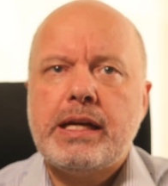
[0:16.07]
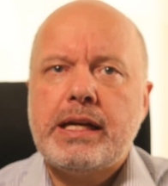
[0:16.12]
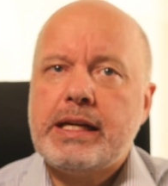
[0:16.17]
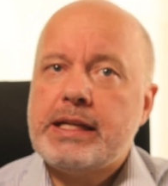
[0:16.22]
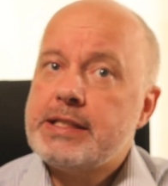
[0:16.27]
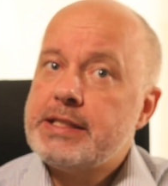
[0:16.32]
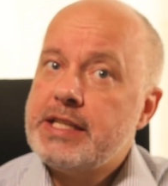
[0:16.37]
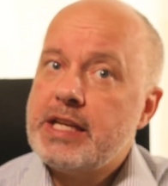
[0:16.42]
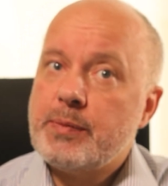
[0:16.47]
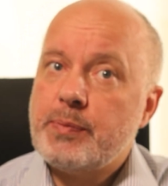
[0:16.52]

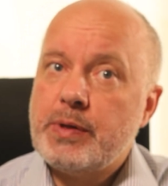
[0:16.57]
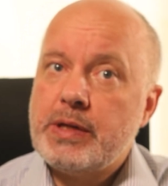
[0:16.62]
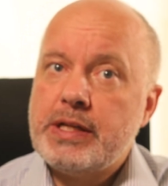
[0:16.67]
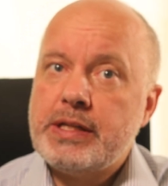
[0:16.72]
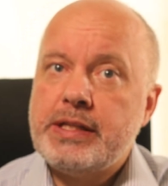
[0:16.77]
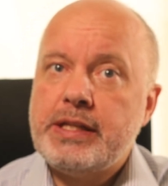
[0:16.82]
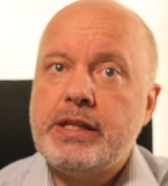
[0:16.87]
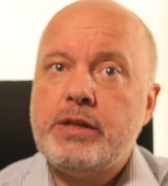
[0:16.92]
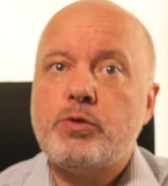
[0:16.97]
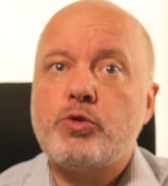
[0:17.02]
is the
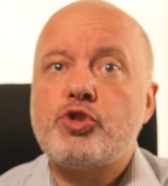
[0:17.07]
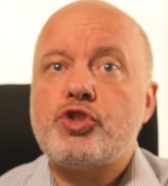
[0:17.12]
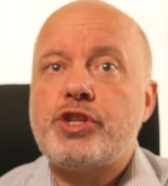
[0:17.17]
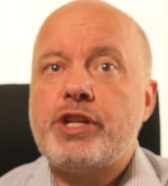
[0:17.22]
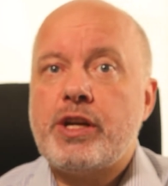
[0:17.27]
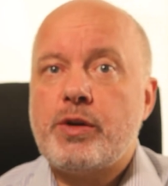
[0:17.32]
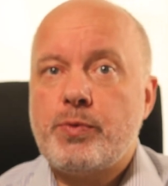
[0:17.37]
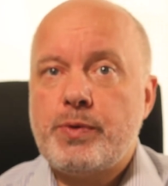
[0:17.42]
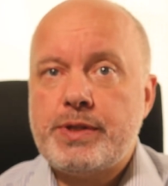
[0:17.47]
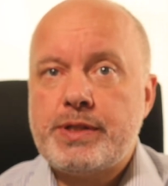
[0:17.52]
ability to
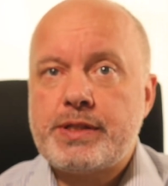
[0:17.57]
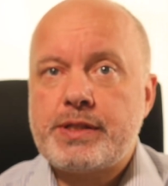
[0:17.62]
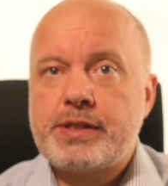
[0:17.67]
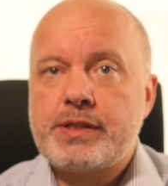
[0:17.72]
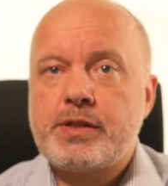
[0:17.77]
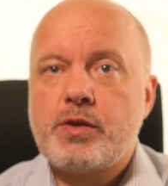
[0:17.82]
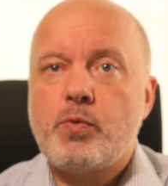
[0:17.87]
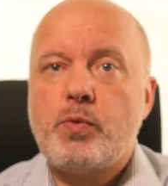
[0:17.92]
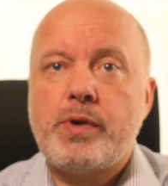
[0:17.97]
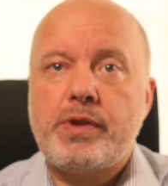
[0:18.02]
share
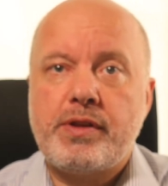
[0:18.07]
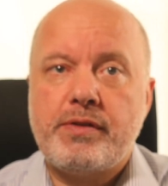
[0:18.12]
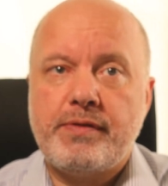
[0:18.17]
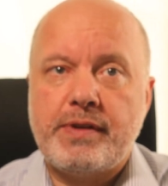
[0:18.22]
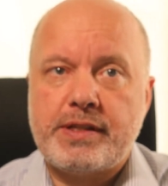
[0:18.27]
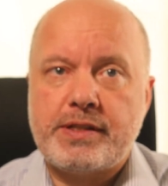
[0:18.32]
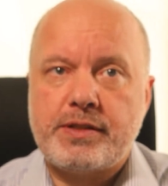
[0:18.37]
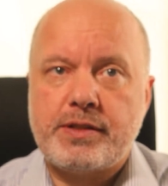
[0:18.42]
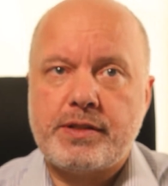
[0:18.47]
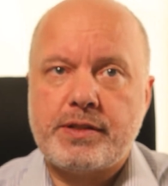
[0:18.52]
risks with
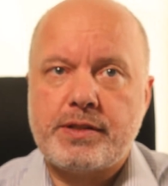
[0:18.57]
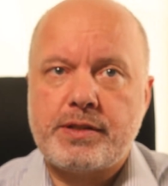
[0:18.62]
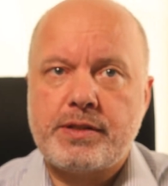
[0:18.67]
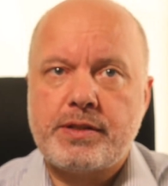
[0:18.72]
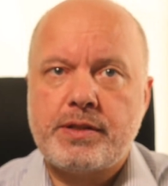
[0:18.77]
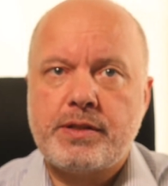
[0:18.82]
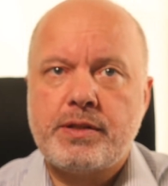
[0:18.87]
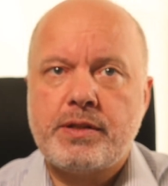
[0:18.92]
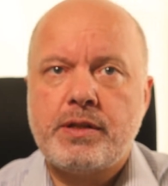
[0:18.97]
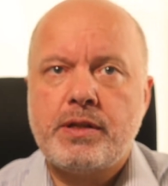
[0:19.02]

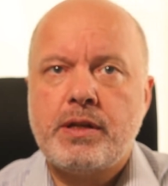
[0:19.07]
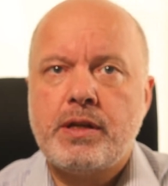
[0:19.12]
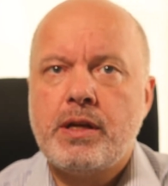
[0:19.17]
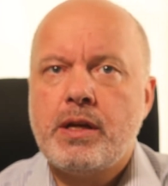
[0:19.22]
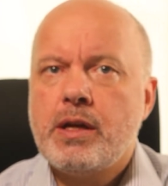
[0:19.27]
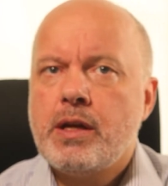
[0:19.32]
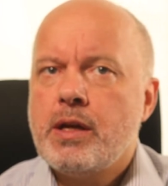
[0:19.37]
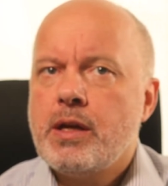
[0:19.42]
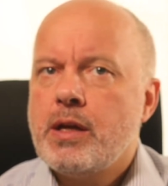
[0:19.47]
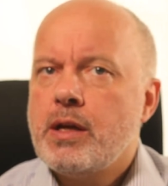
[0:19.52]
investors.
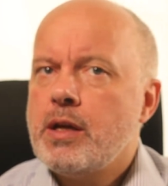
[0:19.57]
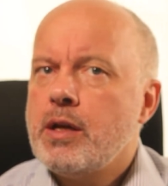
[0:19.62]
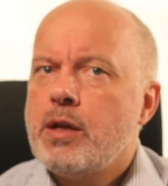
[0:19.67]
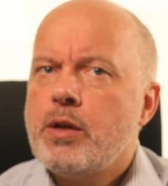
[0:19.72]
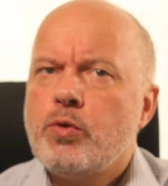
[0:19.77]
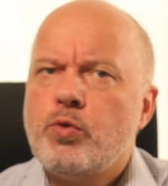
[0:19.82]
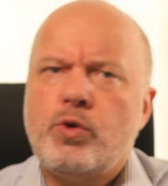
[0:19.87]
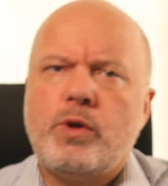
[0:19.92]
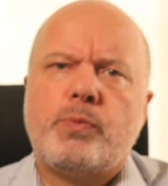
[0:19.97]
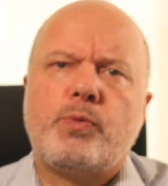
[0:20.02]

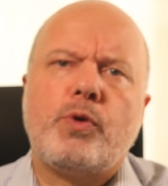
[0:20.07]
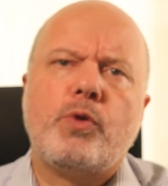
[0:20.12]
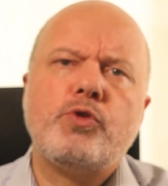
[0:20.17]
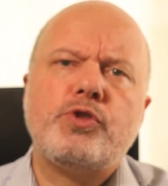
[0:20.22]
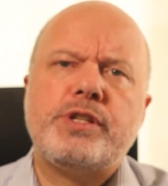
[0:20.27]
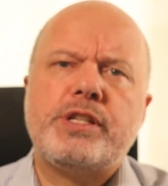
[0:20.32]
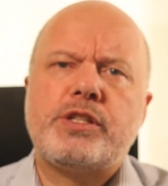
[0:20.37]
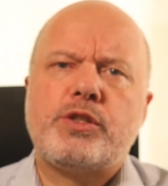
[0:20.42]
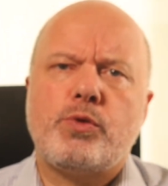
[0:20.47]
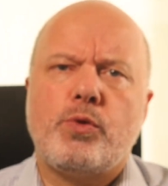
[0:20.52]
To
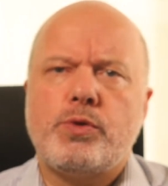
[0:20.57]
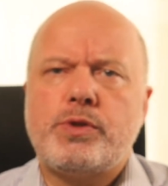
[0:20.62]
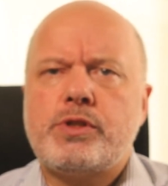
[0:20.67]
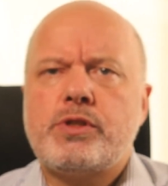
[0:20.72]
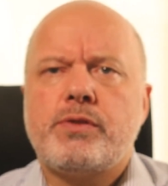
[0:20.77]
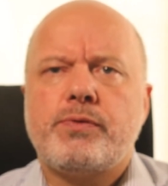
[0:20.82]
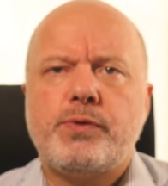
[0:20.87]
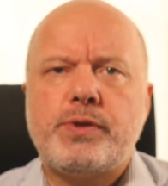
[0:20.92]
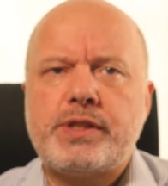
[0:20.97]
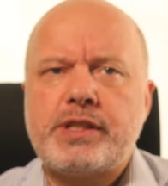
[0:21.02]
approach these sources
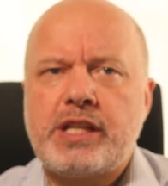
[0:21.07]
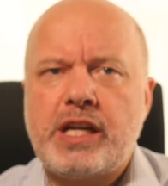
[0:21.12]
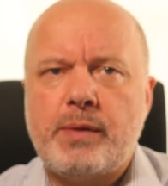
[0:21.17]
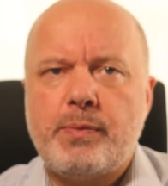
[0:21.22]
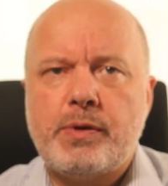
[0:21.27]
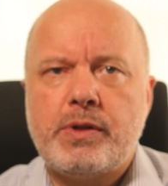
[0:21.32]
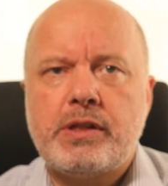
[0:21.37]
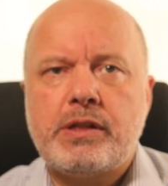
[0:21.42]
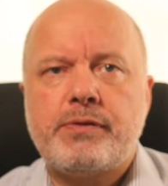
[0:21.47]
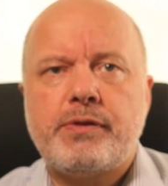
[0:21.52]
of risk
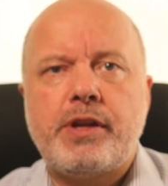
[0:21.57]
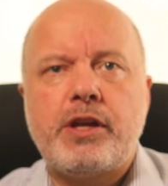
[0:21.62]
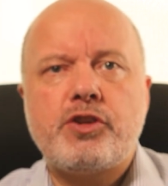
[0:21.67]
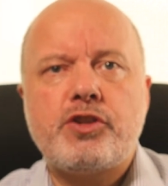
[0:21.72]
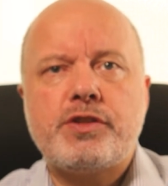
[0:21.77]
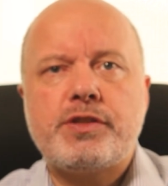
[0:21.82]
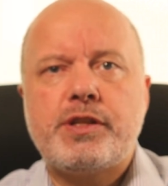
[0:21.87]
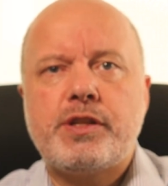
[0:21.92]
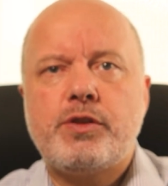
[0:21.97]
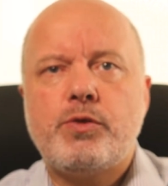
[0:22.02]
capital, the
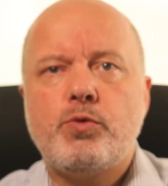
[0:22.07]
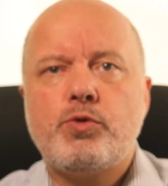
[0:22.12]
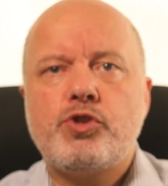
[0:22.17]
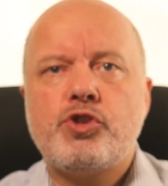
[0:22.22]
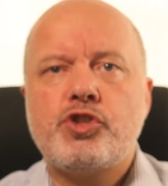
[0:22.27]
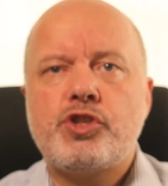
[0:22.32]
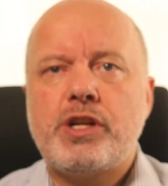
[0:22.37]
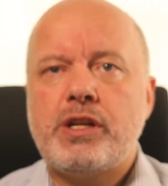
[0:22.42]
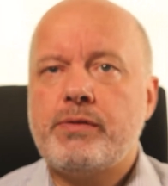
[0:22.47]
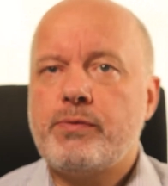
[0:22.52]
financial
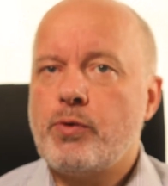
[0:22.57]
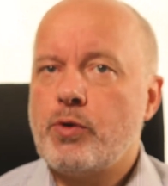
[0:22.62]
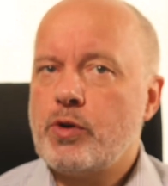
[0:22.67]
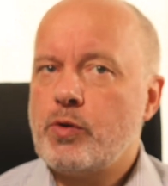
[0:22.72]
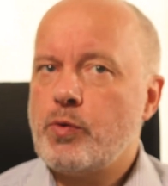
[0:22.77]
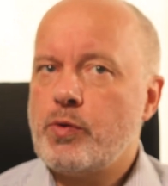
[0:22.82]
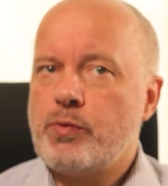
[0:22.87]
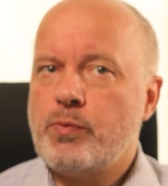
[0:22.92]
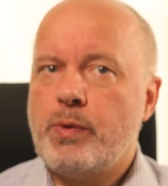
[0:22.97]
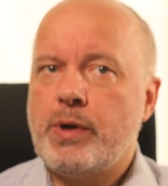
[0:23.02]
institution shall
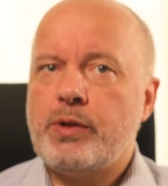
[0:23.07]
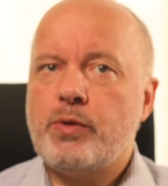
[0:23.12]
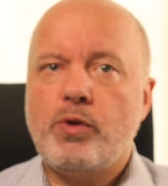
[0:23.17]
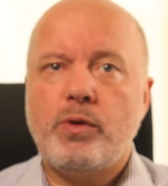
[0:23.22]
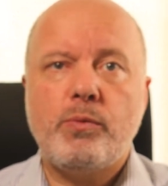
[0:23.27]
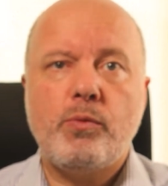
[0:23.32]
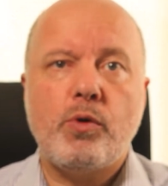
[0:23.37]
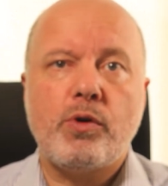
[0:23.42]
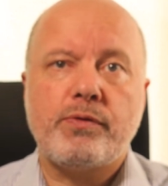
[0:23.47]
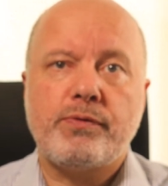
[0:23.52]
work with one
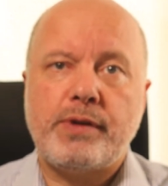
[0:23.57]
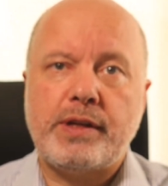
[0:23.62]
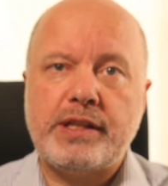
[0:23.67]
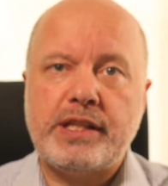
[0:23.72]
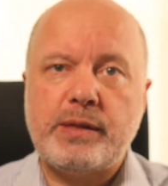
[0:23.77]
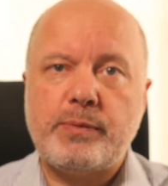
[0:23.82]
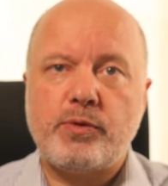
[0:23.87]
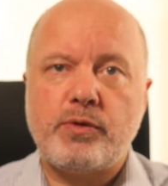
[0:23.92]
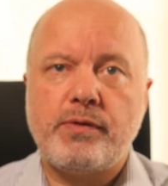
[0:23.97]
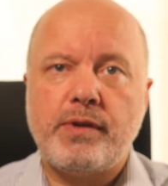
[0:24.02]
or more
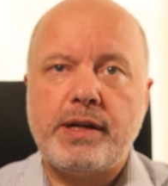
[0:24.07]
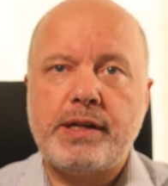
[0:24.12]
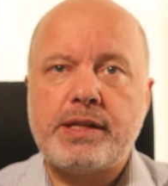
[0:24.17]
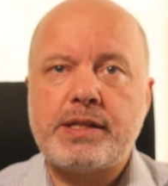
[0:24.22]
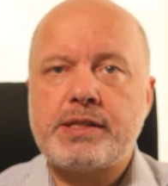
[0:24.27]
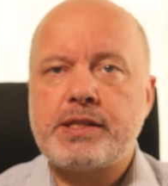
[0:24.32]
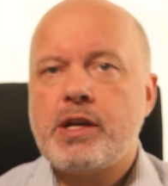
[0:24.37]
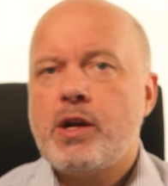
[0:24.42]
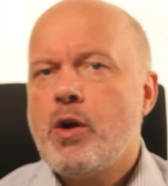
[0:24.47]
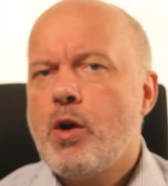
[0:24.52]
funding
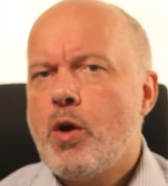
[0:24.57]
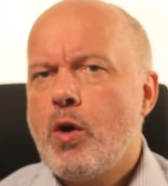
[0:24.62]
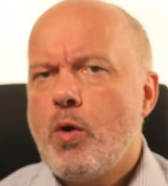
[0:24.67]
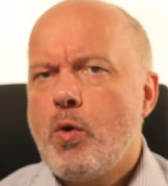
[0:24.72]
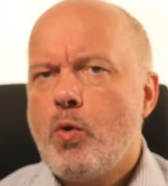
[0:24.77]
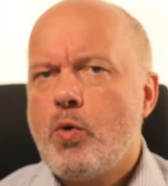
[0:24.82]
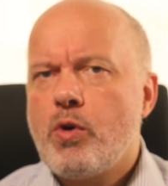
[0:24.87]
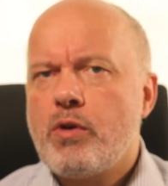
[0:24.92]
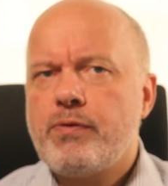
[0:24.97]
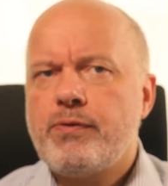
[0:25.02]
providers
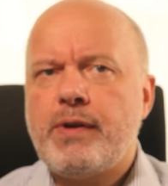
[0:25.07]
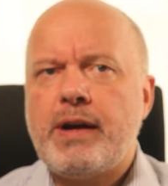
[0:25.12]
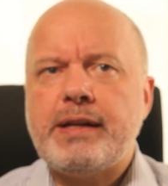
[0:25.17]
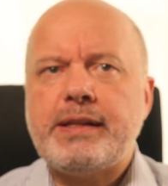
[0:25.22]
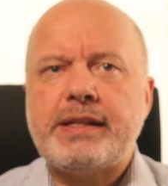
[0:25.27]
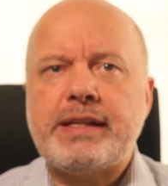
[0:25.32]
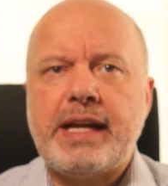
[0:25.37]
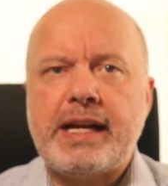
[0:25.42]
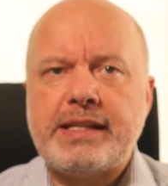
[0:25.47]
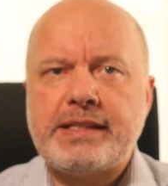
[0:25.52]
or
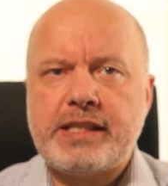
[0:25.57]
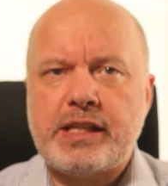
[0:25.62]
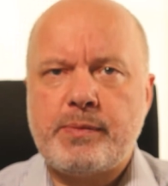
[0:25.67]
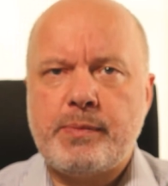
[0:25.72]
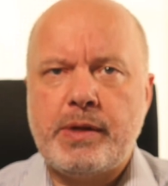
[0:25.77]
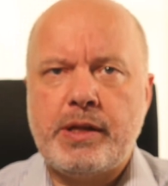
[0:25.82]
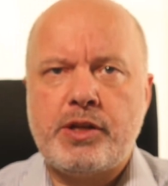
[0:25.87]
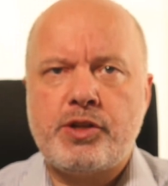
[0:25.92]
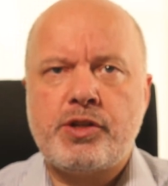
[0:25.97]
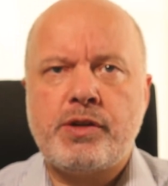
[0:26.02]
find an asset
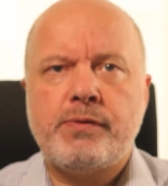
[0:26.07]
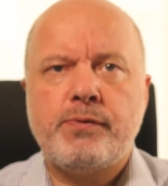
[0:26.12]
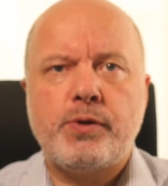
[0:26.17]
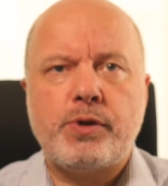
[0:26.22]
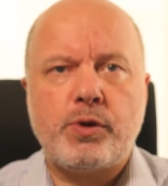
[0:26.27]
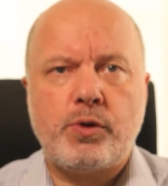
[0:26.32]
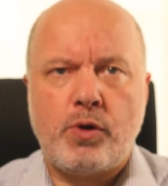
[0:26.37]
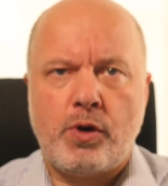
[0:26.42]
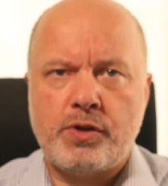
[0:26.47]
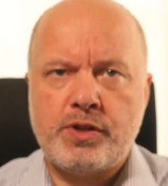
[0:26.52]
manager for
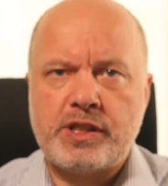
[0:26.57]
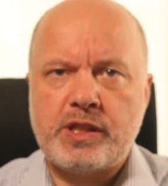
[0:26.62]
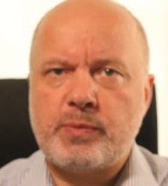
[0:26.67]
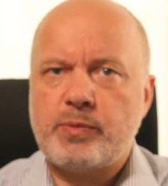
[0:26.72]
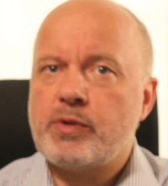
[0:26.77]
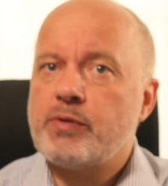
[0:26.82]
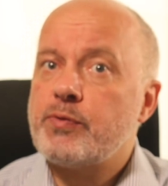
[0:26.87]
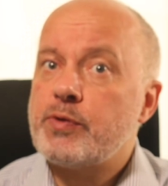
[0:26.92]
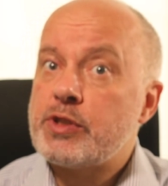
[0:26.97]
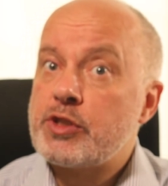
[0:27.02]
the
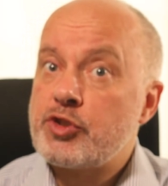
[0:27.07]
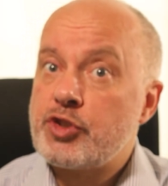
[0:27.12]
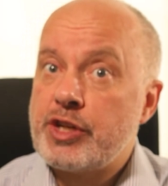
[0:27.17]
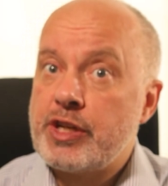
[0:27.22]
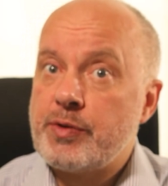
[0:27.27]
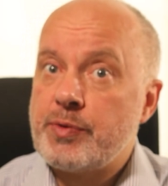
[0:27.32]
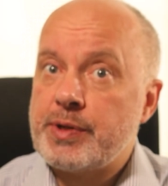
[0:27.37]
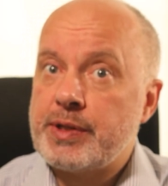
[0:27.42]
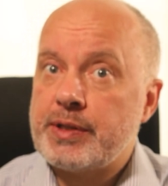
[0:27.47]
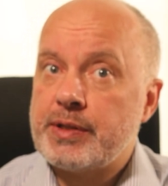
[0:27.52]
concept of risk
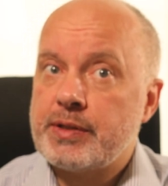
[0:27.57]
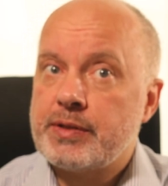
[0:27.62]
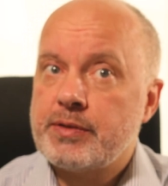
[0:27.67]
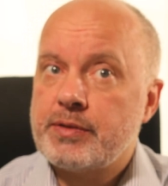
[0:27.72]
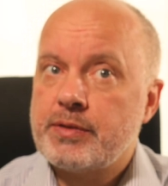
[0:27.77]
sharing.